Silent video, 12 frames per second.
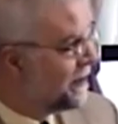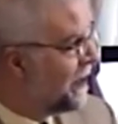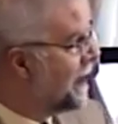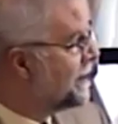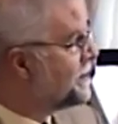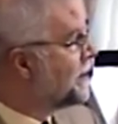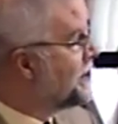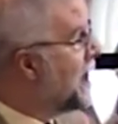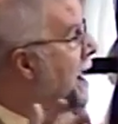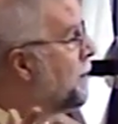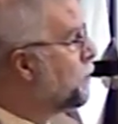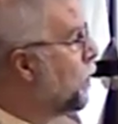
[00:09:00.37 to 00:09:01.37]
As the day
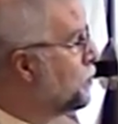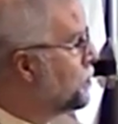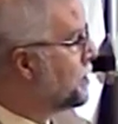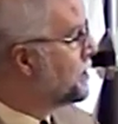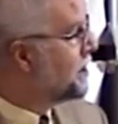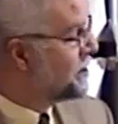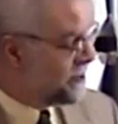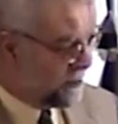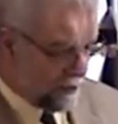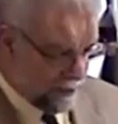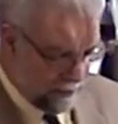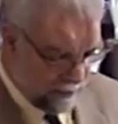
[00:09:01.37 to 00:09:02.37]
approaches, as the
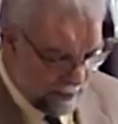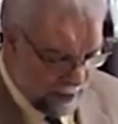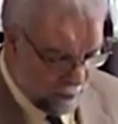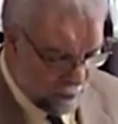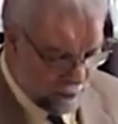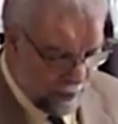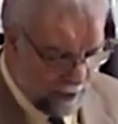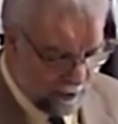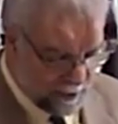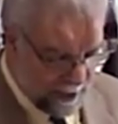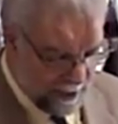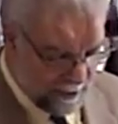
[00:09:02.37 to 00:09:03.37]
Hebrews writer
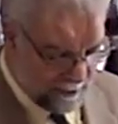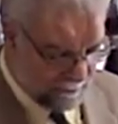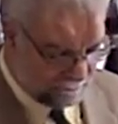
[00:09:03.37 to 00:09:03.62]
says.